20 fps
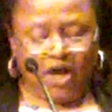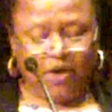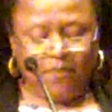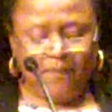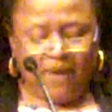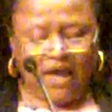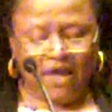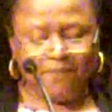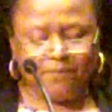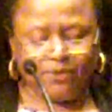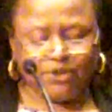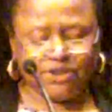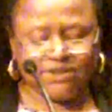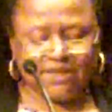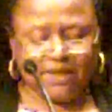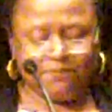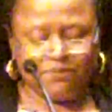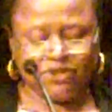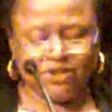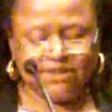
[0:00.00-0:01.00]
are my
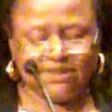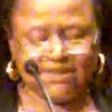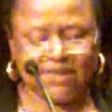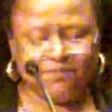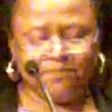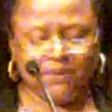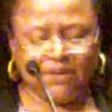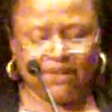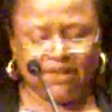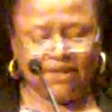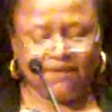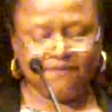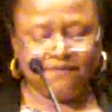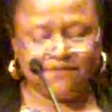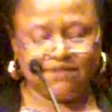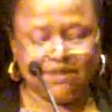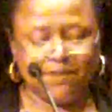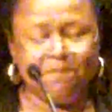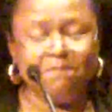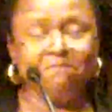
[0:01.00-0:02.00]
perceptions and
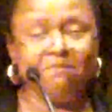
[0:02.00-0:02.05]
beliefs